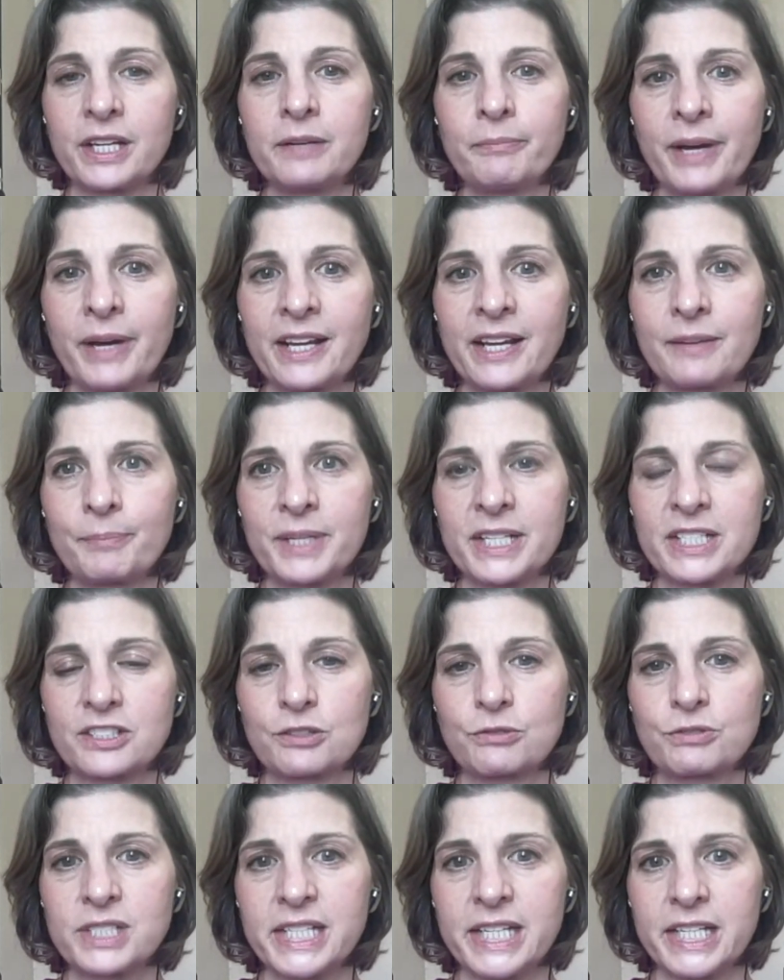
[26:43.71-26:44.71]
It might be
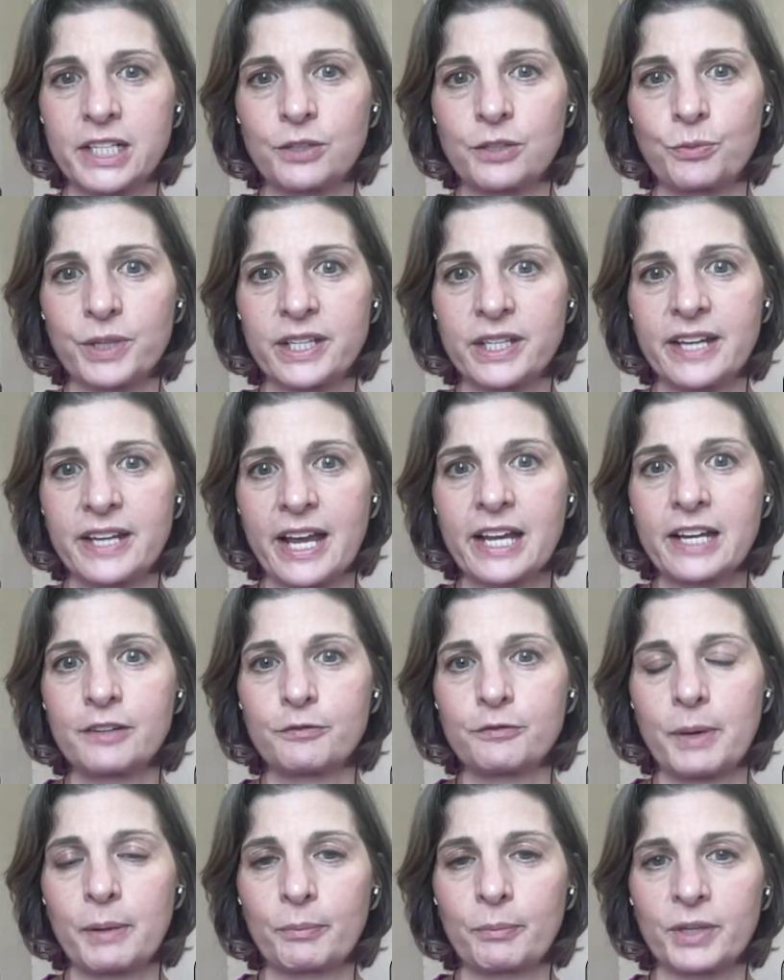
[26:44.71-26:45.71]
associated with
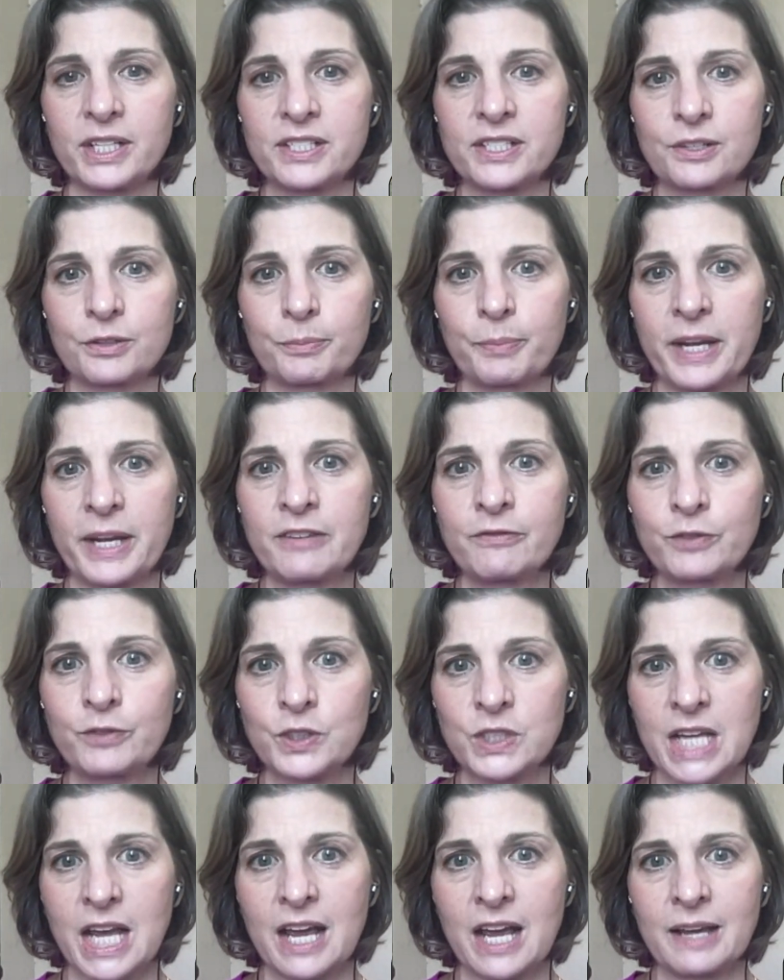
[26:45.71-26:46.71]
negative memories or
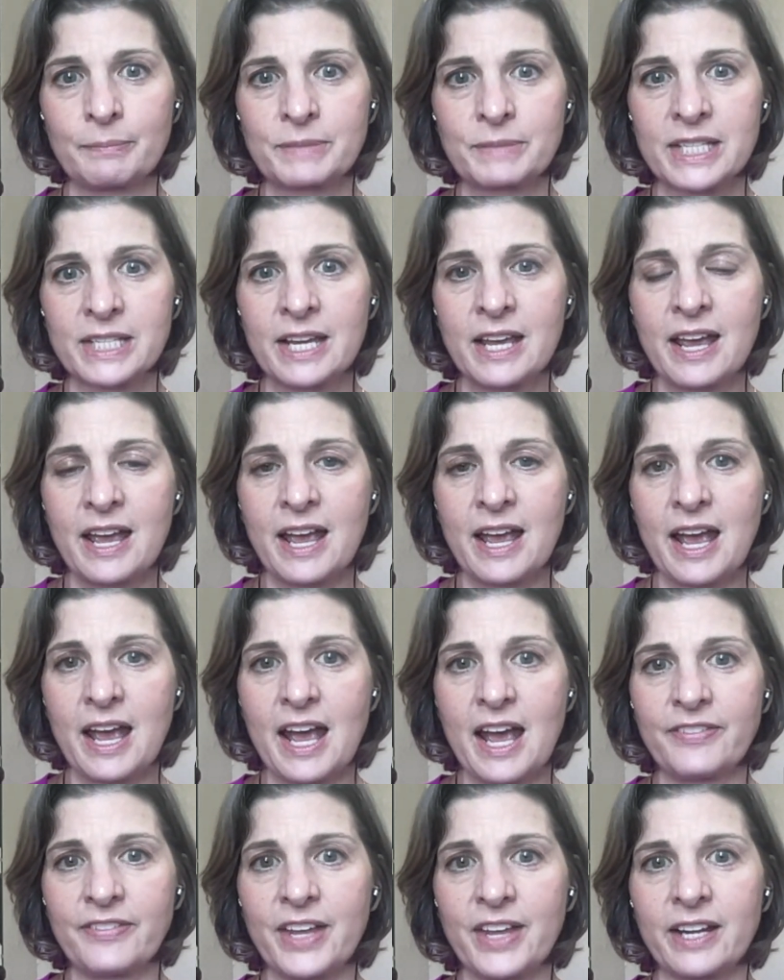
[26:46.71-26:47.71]
painful times,
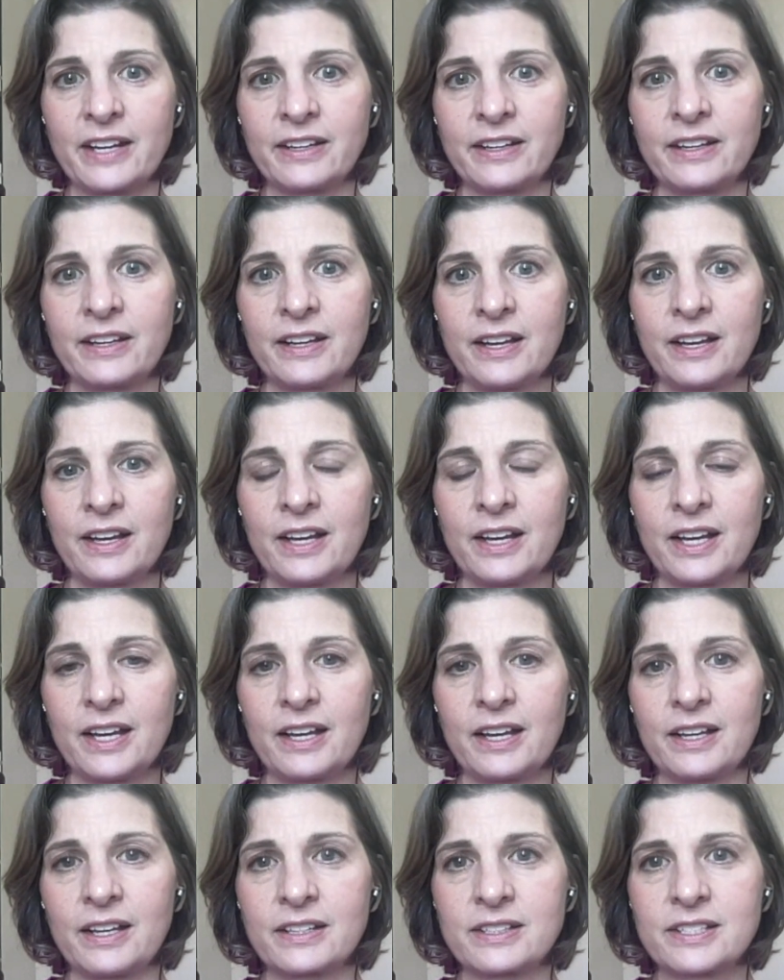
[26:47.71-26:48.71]
and then
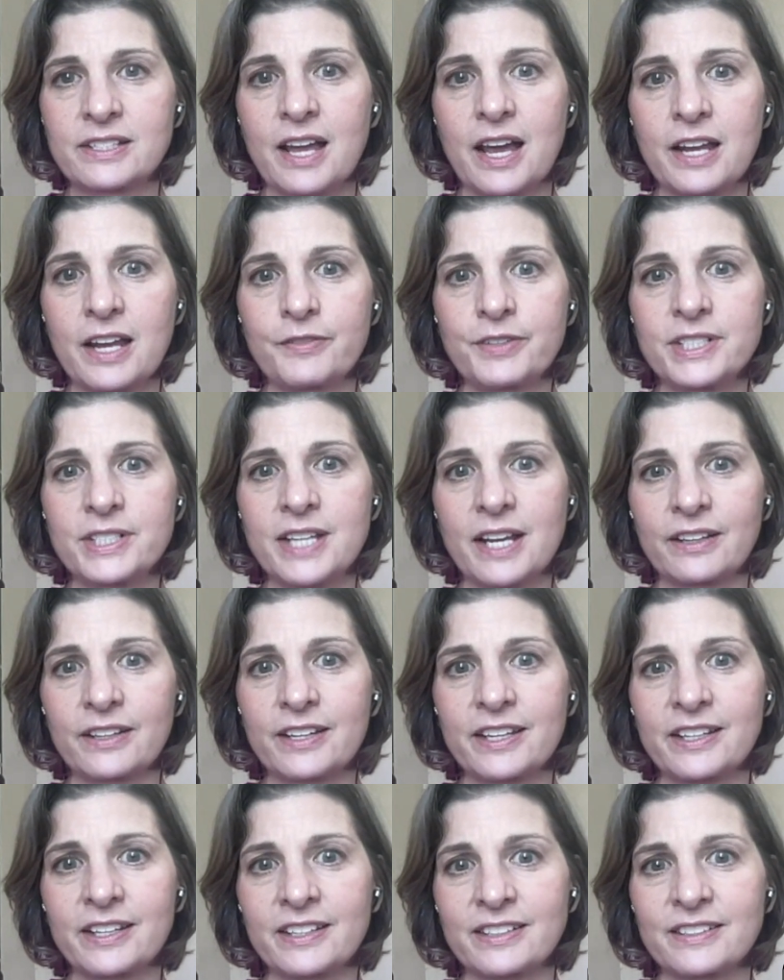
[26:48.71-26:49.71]
it's kind of a
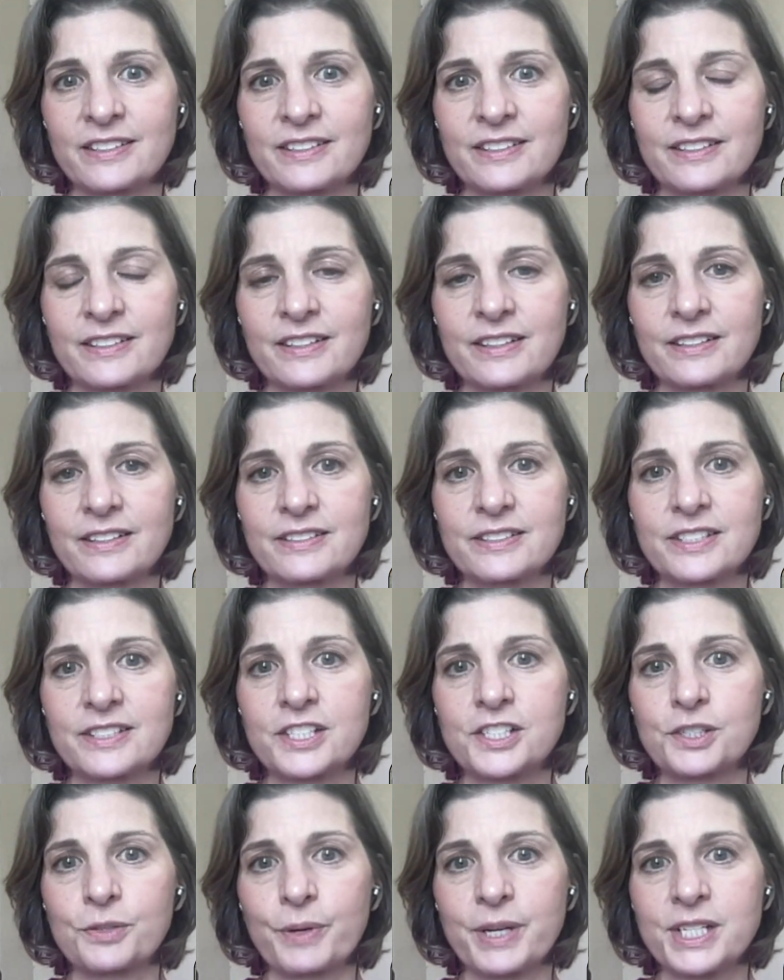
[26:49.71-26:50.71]
delicate
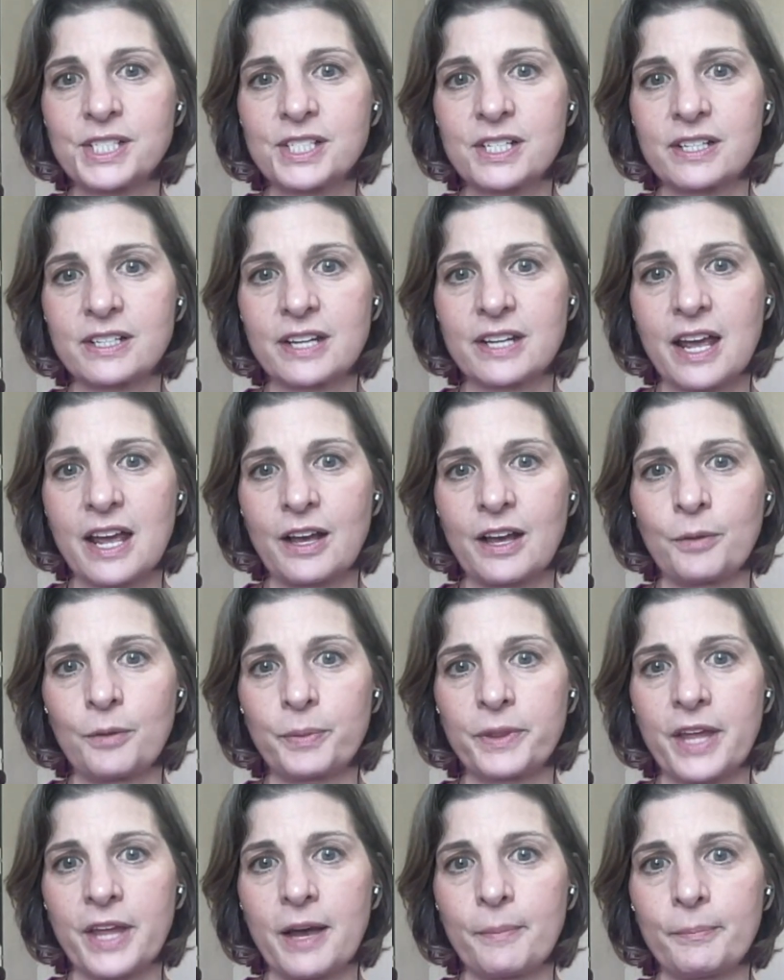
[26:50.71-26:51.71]
situation to
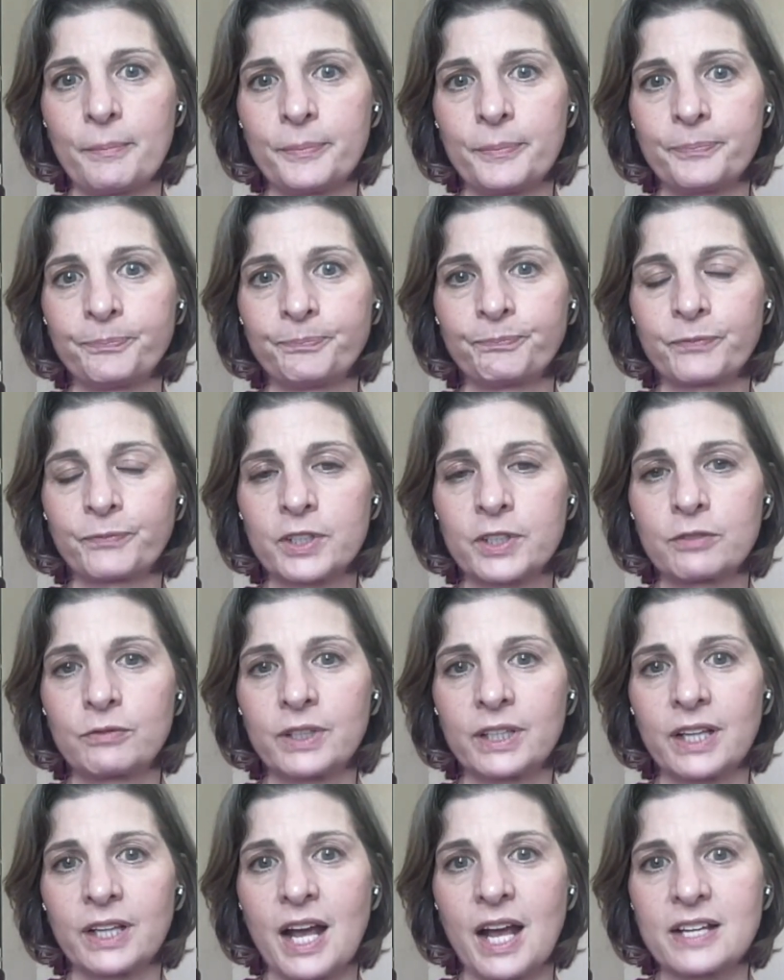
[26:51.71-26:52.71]
help them
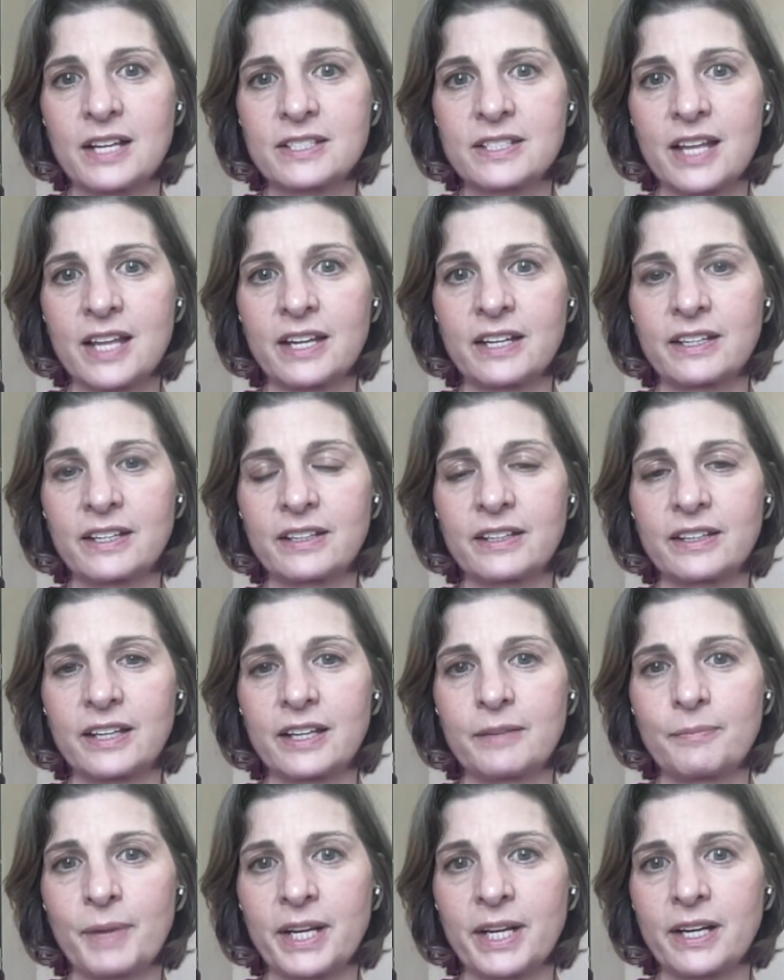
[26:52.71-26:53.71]
realize that
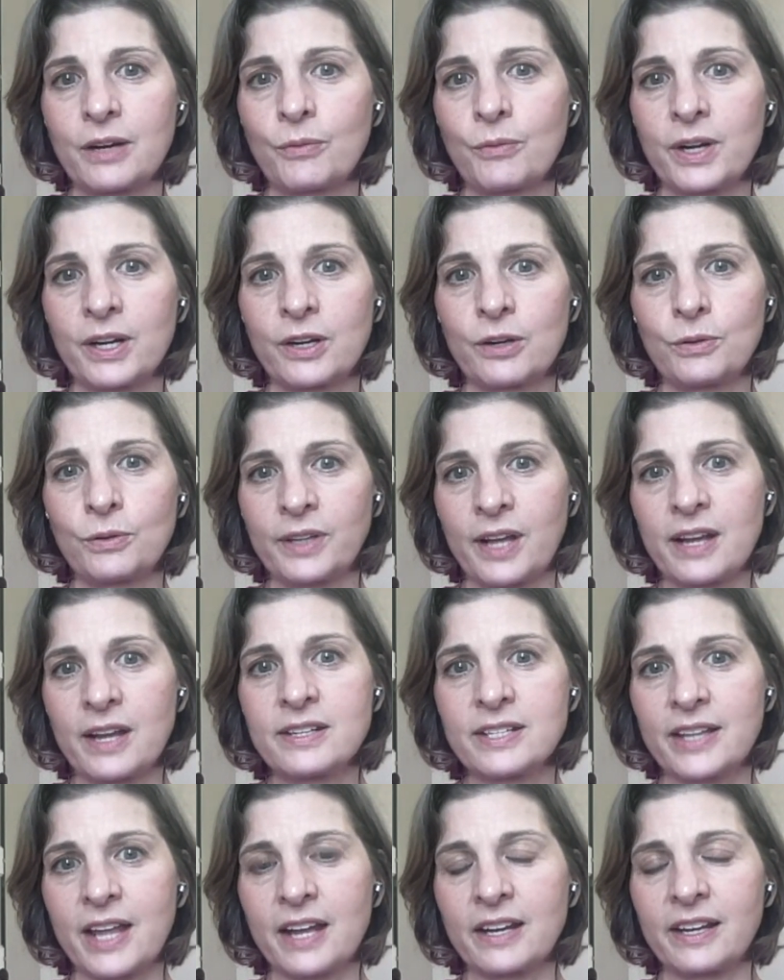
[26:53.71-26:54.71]
they might not wanna hold on
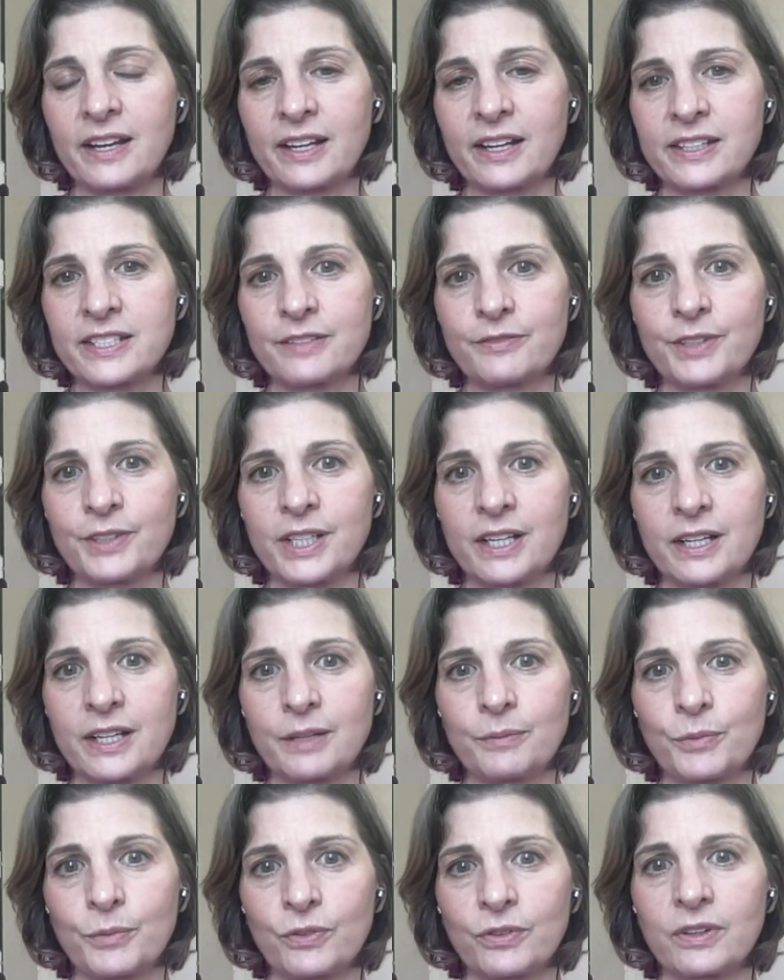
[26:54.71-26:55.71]
to that negativity
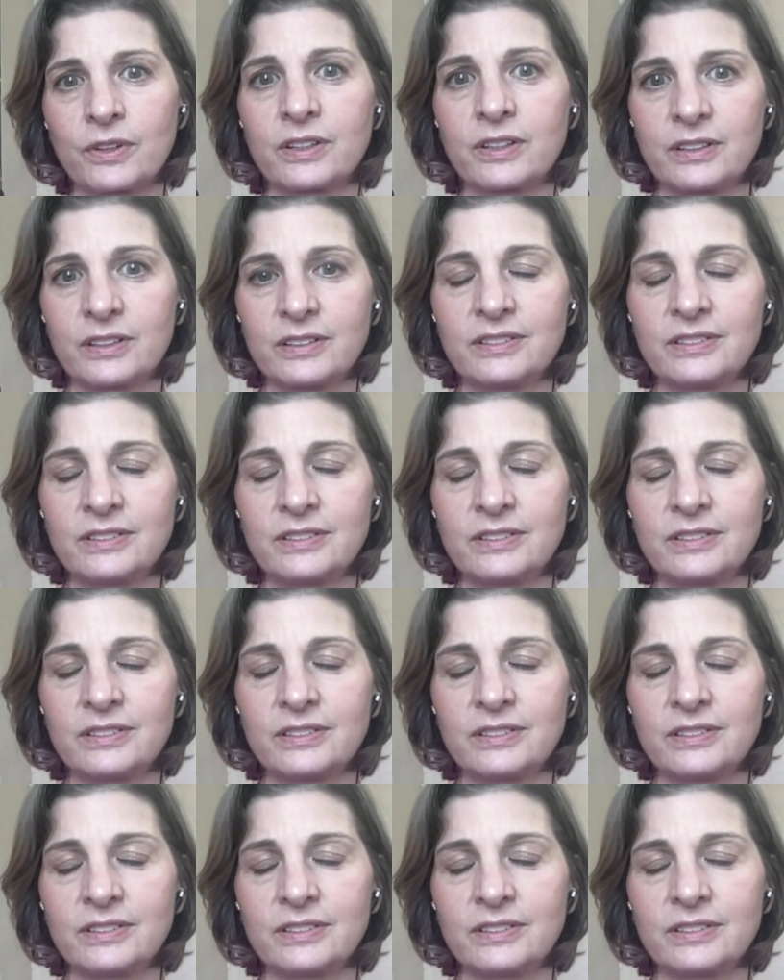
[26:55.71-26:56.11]
anymore.